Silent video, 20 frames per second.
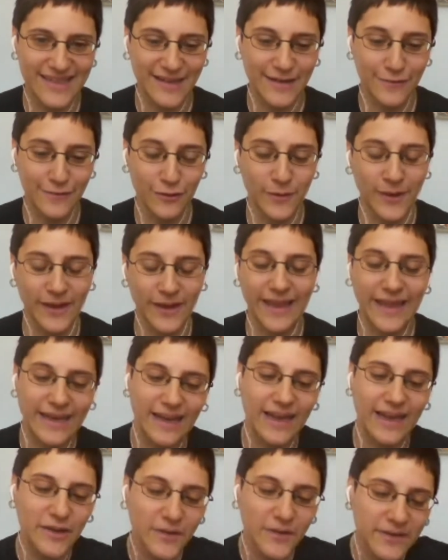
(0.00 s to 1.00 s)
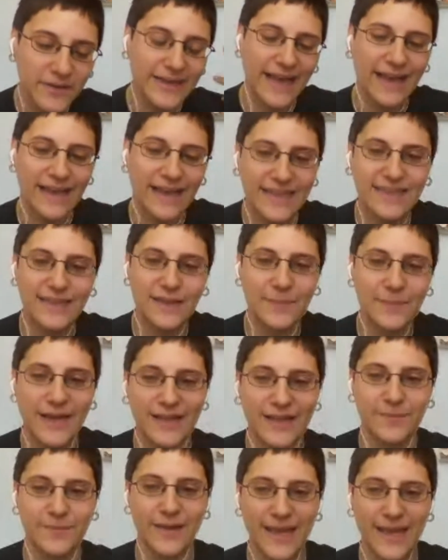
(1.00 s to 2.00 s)
dairy for a while, and I already had in the
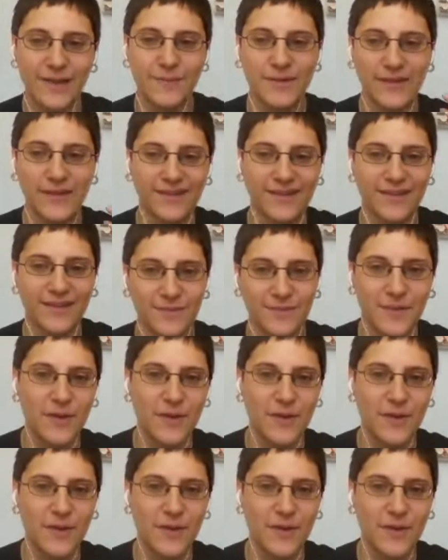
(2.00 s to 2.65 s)
back of my head because of